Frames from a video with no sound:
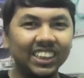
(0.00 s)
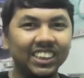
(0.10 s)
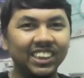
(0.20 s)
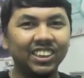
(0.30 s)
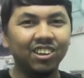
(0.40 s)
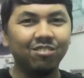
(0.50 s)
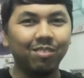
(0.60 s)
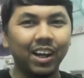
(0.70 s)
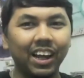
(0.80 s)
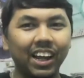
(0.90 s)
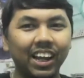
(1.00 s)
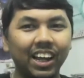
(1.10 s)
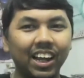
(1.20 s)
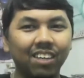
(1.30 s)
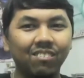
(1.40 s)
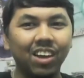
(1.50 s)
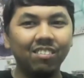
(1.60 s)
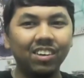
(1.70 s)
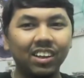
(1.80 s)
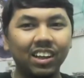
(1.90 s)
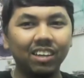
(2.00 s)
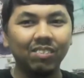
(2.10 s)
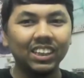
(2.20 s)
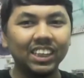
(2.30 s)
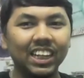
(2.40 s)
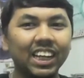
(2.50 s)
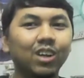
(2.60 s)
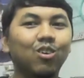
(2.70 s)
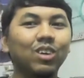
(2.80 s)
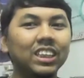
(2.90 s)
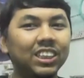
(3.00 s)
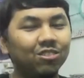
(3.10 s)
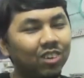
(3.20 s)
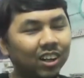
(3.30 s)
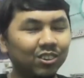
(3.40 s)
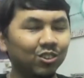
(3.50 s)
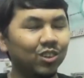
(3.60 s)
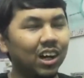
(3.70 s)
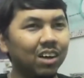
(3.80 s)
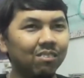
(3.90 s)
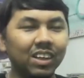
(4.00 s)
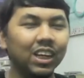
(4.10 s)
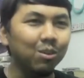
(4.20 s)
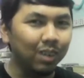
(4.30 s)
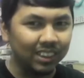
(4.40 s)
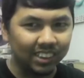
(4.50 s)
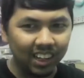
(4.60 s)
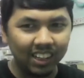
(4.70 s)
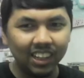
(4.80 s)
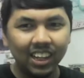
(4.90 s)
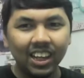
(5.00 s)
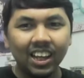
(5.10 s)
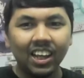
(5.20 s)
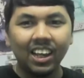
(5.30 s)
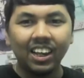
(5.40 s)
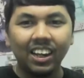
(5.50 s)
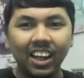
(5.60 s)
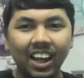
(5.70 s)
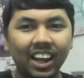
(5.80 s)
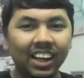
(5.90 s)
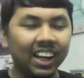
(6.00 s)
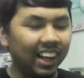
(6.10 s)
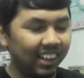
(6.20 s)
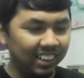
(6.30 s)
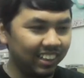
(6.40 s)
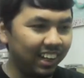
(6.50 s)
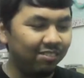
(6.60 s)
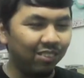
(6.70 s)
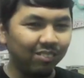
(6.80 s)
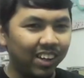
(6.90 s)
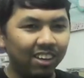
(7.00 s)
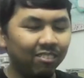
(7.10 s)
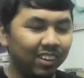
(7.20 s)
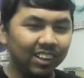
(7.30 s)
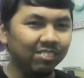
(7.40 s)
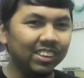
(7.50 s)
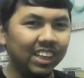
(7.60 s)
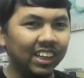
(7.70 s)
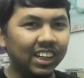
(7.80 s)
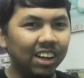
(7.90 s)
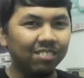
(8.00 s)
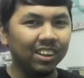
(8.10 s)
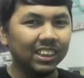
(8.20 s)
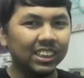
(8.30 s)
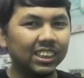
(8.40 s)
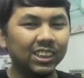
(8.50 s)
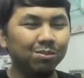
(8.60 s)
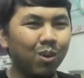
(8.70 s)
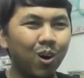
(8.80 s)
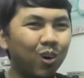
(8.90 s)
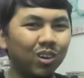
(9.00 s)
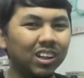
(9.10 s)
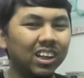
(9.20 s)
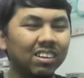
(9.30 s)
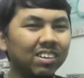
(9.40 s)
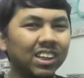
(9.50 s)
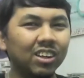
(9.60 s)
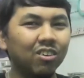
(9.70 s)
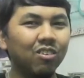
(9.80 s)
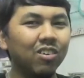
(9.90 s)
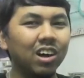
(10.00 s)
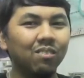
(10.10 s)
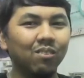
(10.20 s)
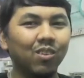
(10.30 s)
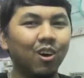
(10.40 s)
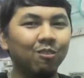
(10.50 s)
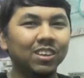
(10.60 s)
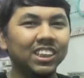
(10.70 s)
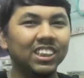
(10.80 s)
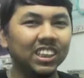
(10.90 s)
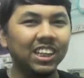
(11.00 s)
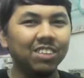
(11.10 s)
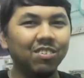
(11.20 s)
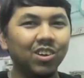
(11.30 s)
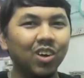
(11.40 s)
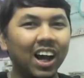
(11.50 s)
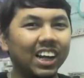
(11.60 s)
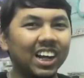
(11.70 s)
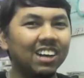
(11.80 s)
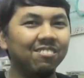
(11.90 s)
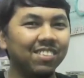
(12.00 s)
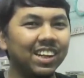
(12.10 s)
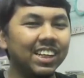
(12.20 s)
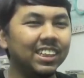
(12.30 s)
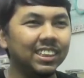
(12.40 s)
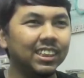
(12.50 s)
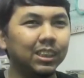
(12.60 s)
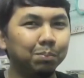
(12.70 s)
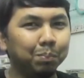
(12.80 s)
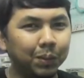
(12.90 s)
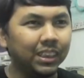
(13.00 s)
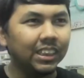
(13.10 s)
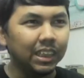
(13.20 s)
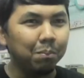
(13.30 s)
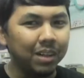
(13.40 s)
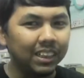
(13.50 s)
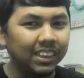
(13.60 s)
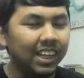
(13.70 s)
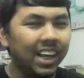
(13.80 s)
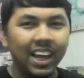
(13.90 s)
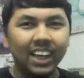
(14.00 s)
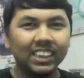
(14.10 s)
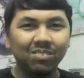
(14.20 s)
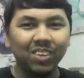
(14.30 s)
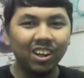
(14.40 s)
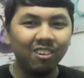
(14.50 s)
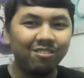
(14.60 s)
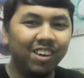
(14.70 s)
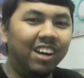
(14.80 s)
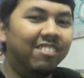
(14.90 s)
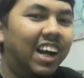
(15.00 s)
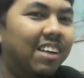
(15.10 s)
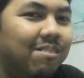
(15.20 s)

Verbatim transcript: things off by um, having by saying konnichiwa to um, Igoma-san. Then, then from there we, we started to have a small uh, little um, conversation, even though I can't really speak Japanese. As a matter of fact, right,